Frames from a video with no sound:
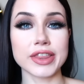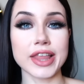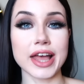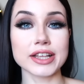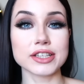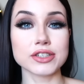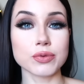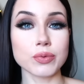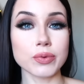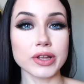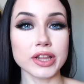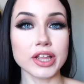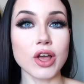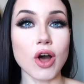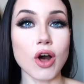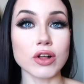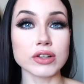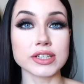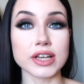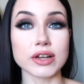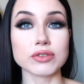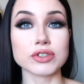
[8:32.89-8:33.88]
That's really
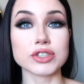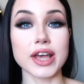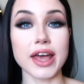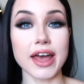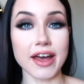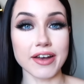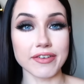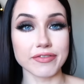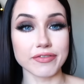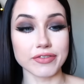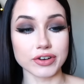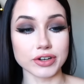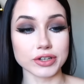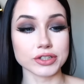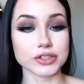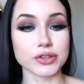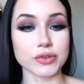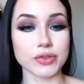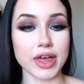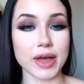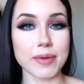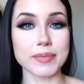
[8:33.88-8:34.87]
all down to effort.
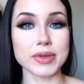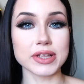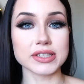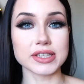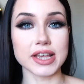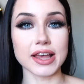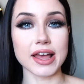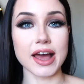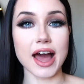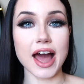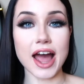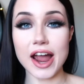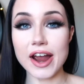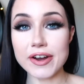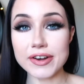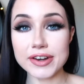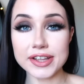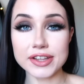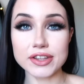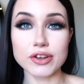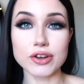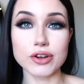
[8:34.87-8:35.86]
So that means like
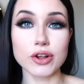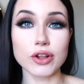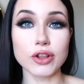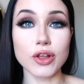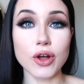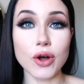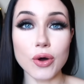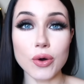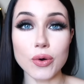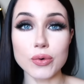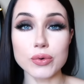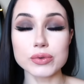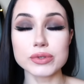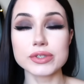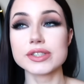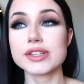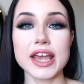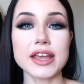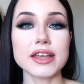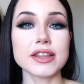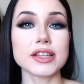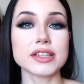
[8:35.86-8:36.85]
ironing your clothes,
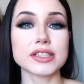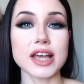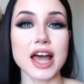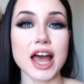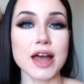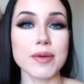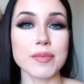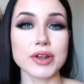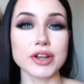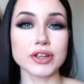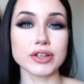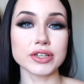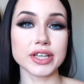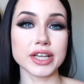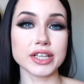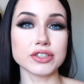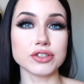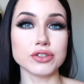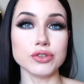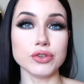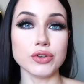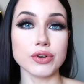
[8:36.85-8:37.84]
taking the time out of your day
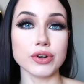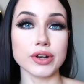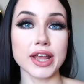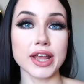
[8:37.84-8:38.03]
to do your